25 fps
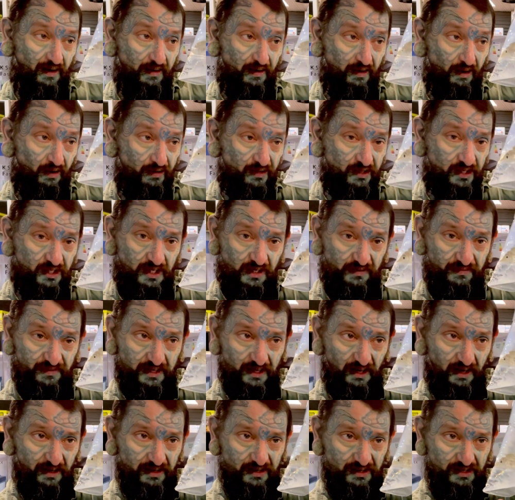Not silver
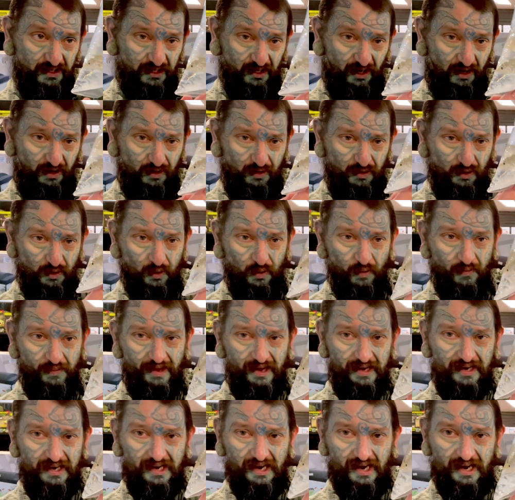dollars. Oh,
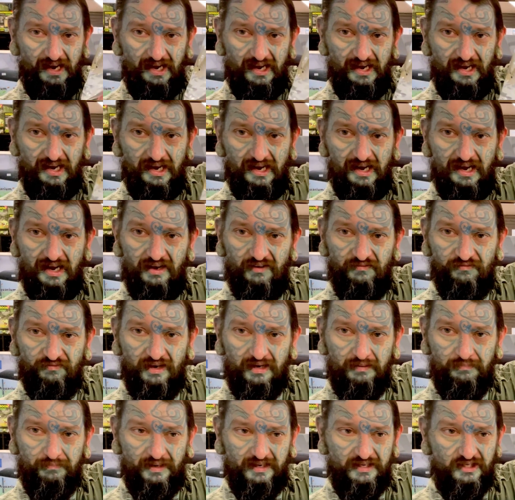they are
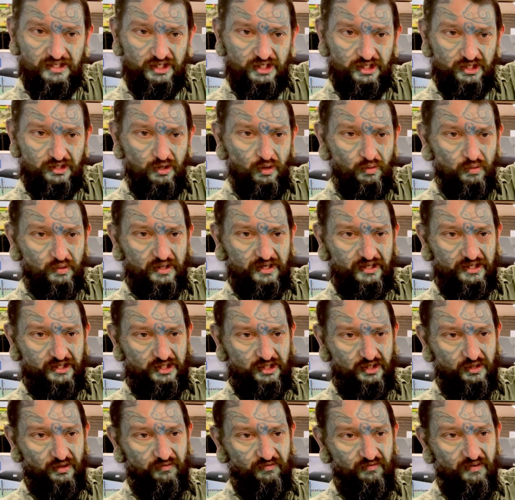red-based
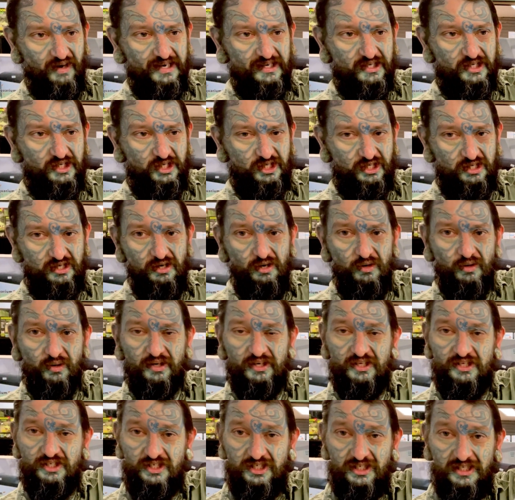snooks or red
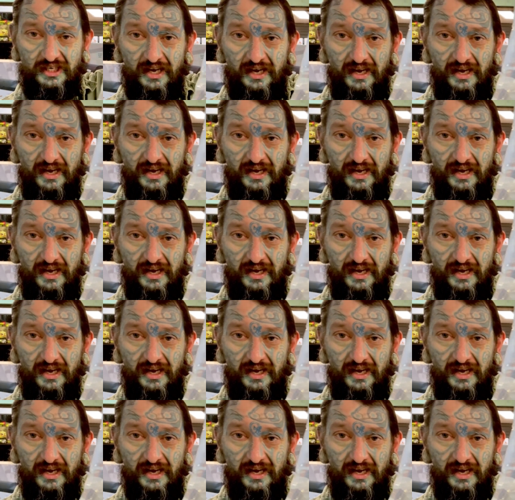snooks.